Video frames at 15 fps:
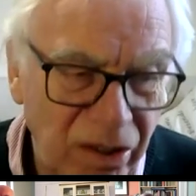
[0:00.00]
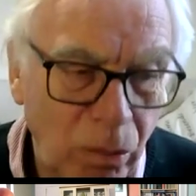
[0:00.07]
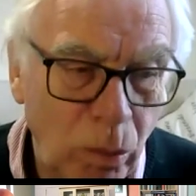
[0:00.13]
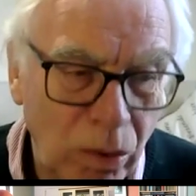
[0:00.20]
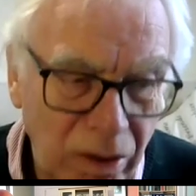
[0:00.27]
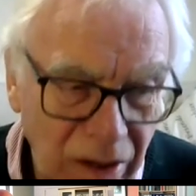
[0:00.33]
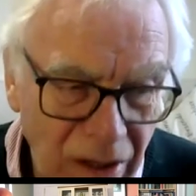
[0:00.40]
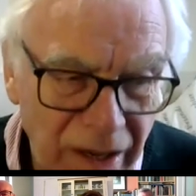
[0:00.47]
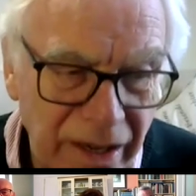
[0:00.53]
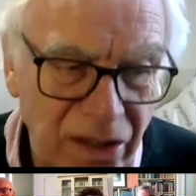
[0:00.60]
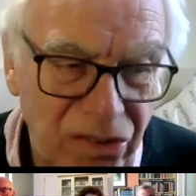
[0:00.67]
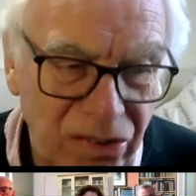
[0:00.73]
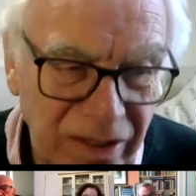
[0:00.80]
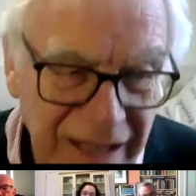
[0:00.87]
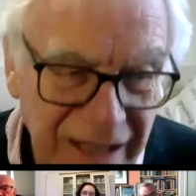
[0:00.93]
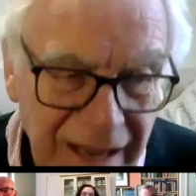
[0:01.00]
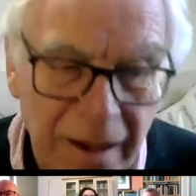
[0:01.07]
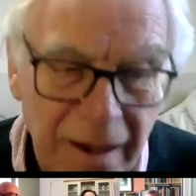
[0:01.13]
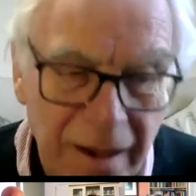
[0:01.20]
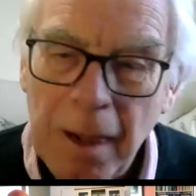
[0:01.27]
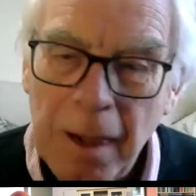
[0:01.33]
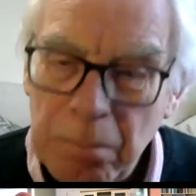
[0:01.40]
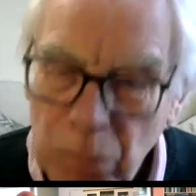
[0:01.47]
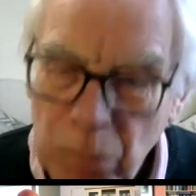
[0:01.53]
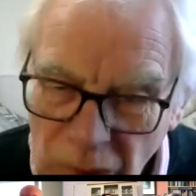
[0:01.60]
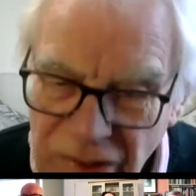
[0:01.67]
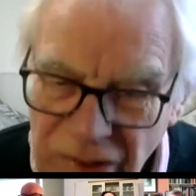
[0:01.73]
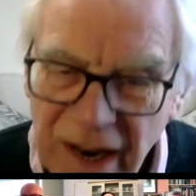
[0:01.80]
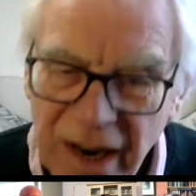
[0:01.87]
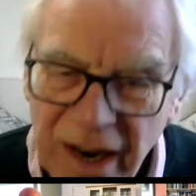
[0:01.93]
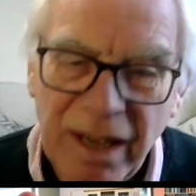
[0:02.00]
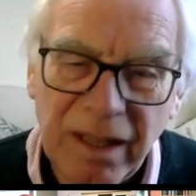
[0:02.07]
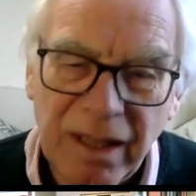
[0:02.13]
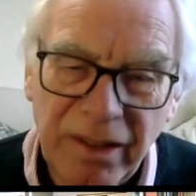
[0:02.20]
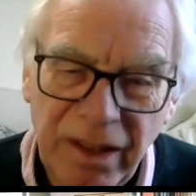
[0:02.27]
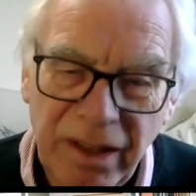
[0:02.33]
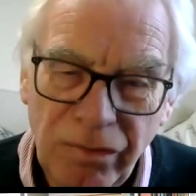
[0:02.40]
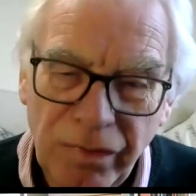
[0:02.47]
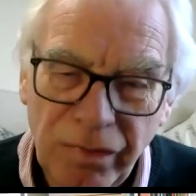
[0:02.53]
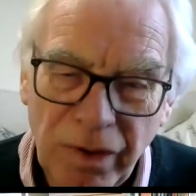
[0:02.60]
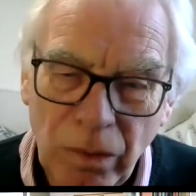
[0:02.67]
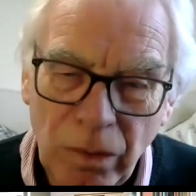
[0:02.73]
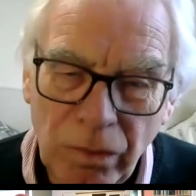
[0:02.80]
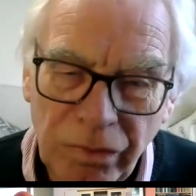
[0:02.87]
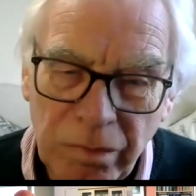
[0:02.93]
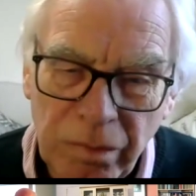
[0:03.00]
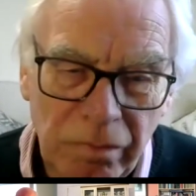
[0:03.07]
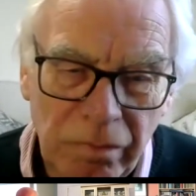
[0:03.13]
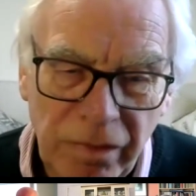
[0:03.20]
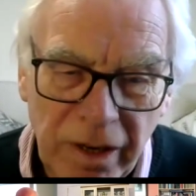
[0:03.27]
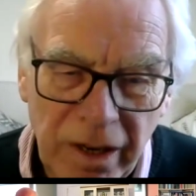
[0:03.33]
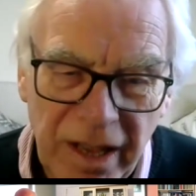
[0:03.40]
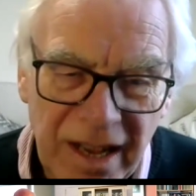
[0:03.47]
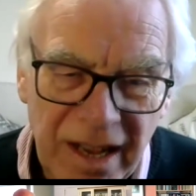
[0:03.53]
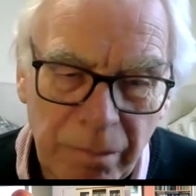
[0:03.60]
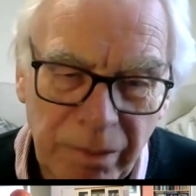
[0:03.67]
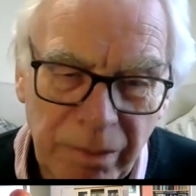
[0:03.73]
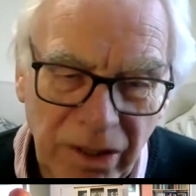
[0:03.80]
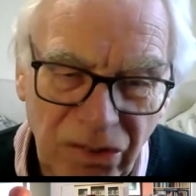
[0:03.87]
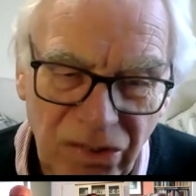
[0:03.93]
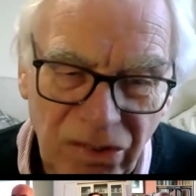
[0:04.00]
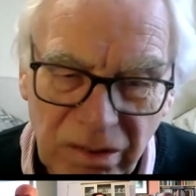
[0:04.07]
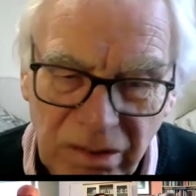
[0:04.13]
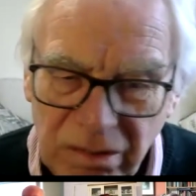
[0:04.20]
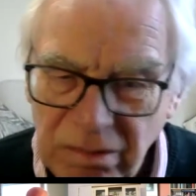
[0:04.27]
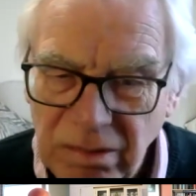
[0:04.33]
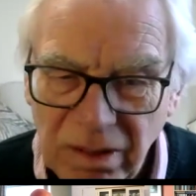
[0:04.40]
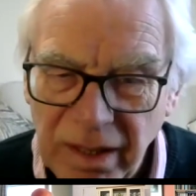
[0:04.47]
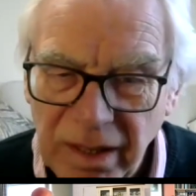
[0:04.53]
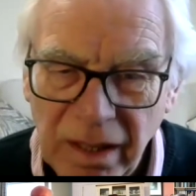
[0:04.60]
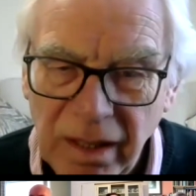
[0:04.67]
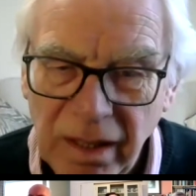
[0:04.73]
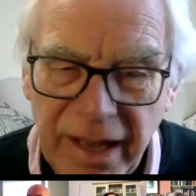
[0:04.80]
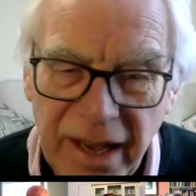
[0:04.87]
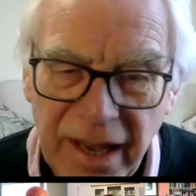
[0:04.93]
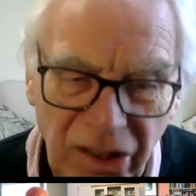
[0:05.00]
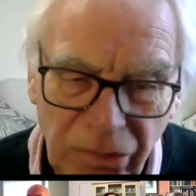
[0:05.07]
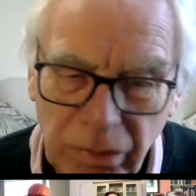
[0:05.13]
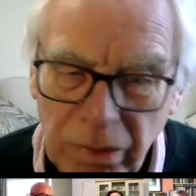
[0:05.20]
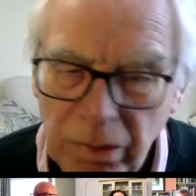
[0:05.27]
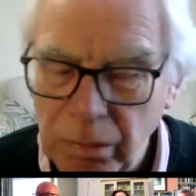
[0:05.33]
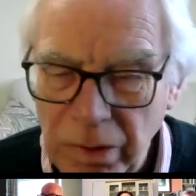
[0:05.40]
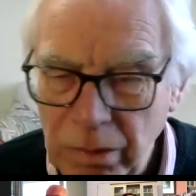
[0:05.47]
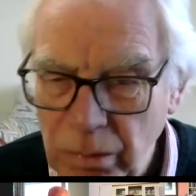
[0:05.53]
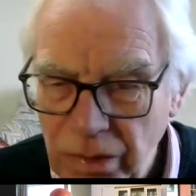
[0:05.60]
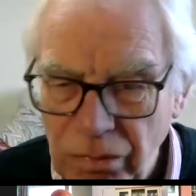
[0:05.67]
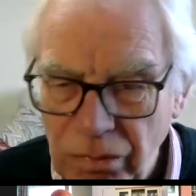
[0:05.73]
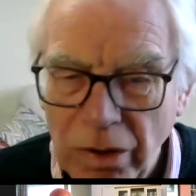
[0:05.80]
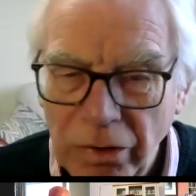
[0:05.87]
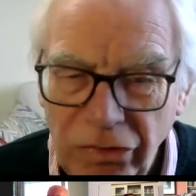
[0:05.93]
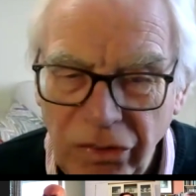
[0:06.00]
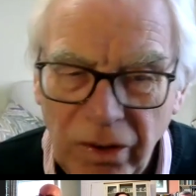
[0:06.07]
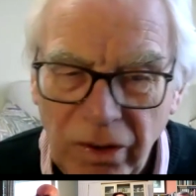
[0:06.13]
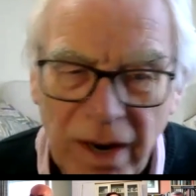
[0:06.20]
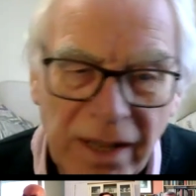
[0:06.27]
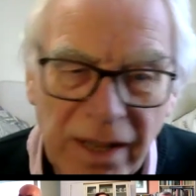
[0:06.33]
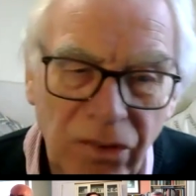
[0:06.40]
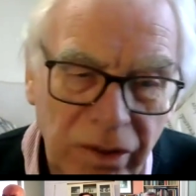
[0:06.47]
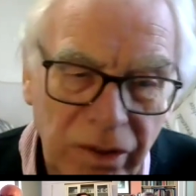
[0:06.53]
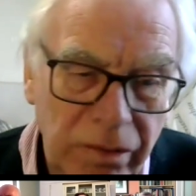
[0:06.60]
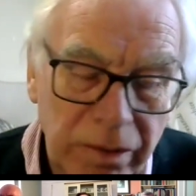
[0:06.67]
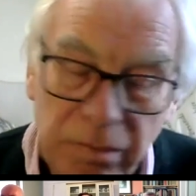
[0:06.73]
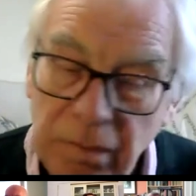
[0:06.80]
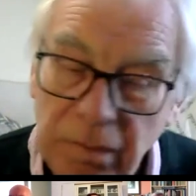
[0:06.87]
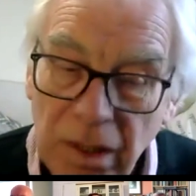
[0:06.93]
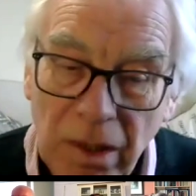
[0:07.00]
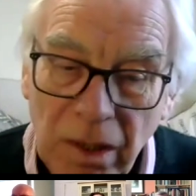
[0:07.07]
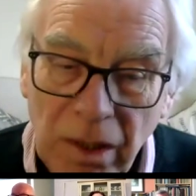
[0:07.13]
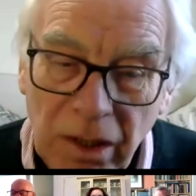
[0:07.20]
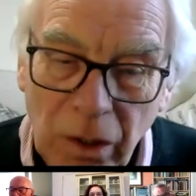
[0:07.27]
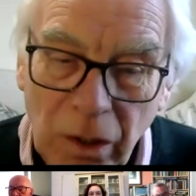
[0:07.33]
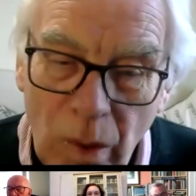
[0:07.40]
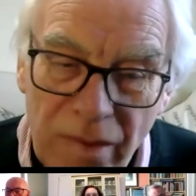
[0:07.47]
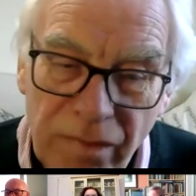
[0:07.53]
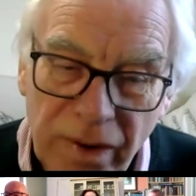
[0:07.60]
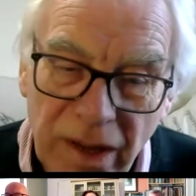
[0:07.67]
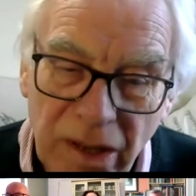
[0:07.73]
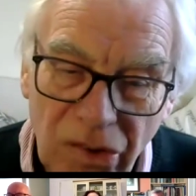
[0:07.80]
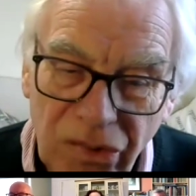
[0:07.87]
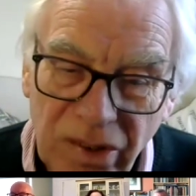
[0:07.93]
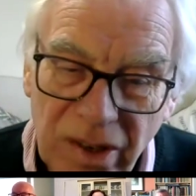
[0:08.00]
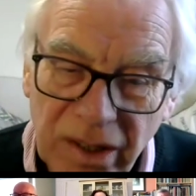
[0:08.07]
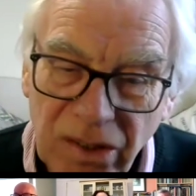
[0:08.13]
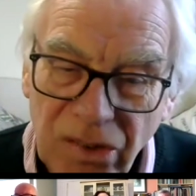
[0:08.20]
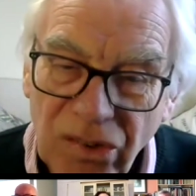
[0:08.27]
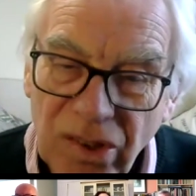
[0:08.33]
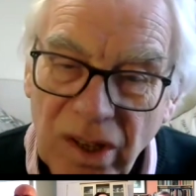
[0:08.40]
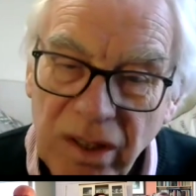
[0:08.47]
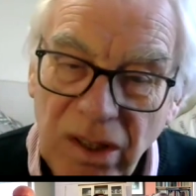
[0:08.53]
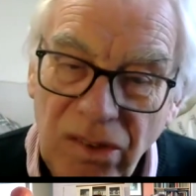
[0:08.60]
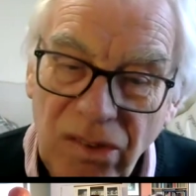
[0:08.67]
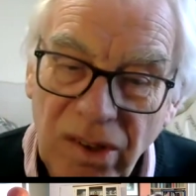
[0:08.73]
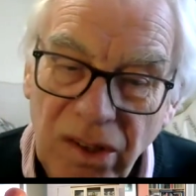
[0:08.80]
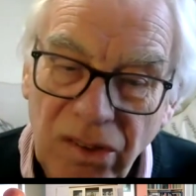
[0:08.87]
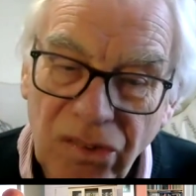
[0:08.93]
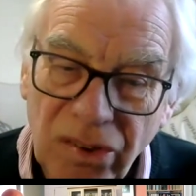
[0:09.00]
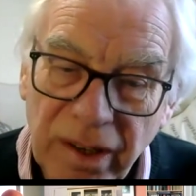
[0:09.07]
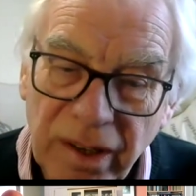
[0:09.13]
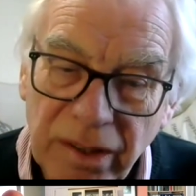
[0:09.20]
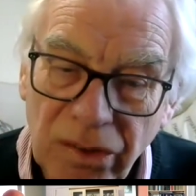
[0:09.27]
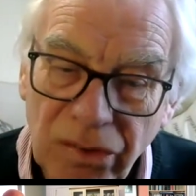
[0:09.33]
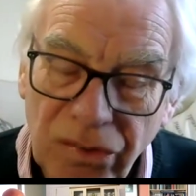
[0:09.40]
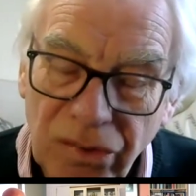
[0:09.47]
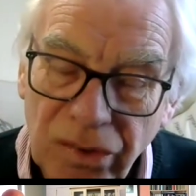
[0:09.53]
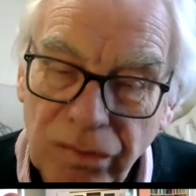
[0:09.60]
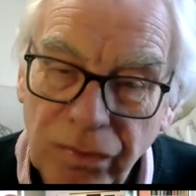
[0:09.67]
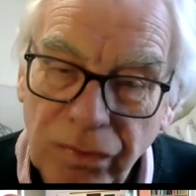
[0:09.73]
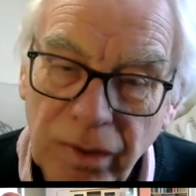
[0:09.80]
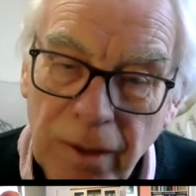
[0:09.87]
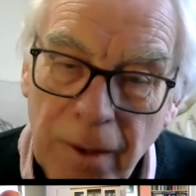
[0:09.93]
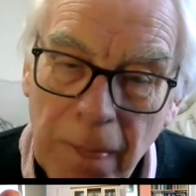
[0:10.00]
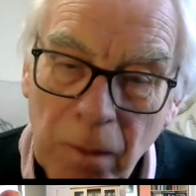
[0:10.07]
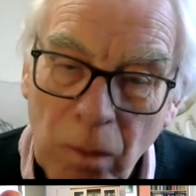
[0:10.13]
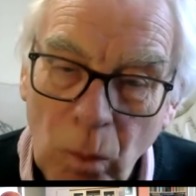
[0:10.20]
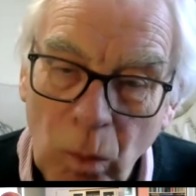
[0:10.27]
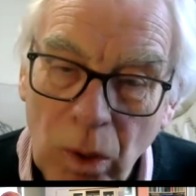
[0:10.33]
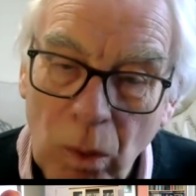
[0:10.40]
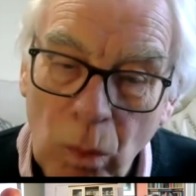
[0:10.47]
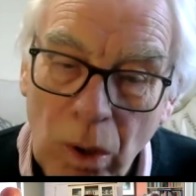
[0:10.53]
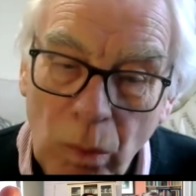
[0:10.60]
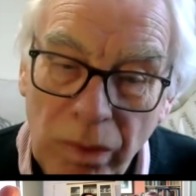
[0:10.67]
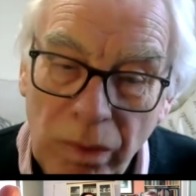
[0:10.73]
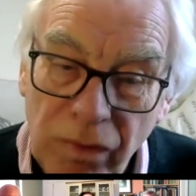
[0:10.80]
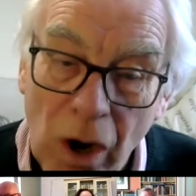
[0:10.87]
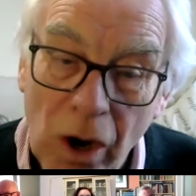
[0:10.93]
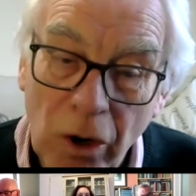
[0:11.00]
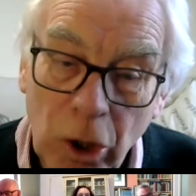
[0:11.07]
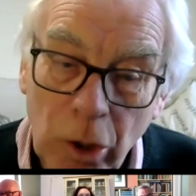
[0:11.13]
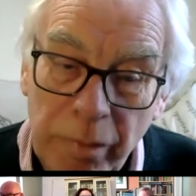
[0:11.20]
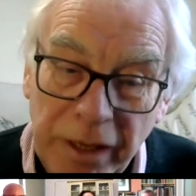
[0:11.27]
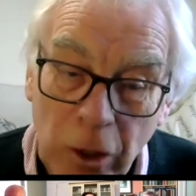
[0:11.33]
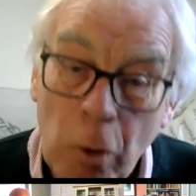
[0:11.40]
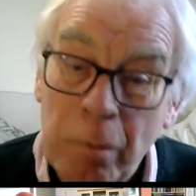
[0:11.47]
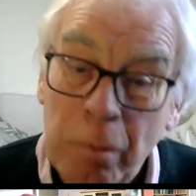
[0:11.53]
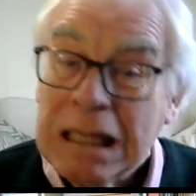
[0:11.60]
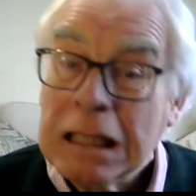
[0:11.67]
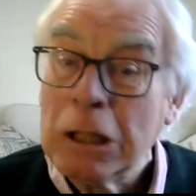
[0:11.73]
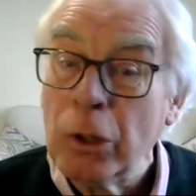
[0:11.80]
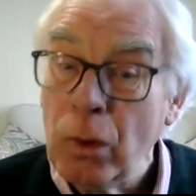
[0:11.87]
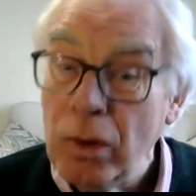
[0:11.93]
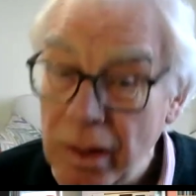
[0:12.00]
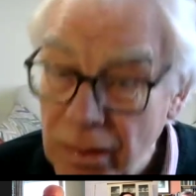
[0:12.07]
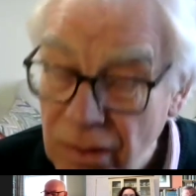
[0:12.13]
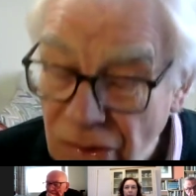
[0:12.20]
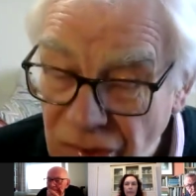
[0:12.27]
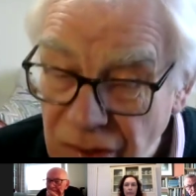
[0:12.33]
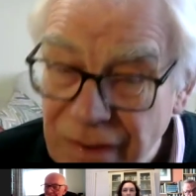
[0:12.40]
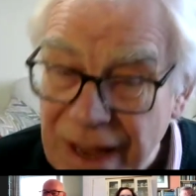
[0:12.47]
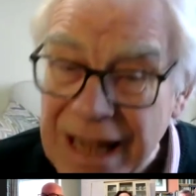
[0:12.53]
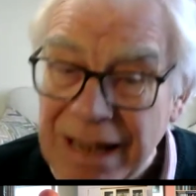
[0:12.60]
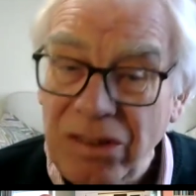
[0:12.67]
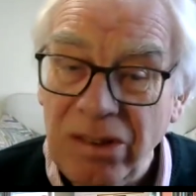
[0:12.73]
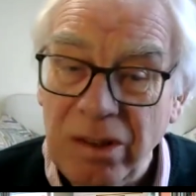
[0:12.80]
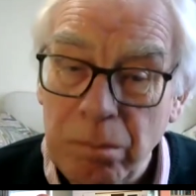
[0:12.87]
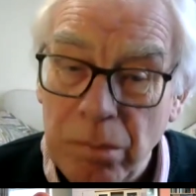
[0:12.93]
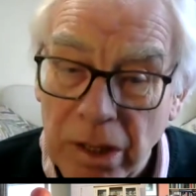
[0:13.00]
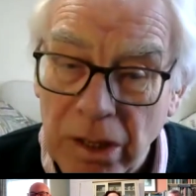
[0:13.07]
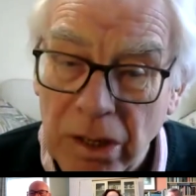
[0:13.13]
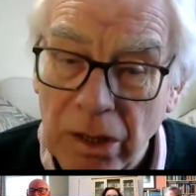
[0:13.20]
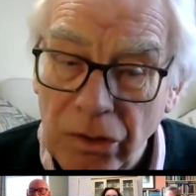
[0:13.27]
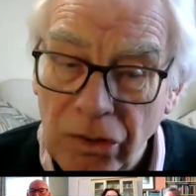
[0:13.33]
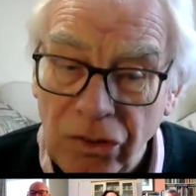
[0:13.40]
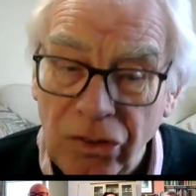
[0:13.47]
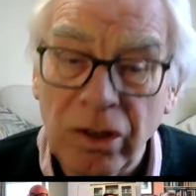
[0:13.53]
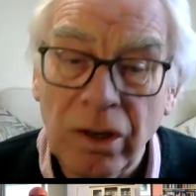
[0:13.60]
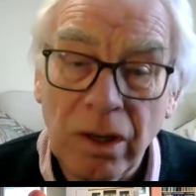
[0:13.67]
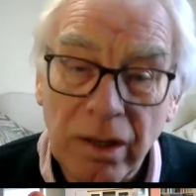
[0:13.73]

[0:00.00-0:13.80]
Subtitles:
would like to get more directly involved, very happy to liaise with Roger, Andrew, and whoever else, and I can send you details of what we've got coming up, including this event in March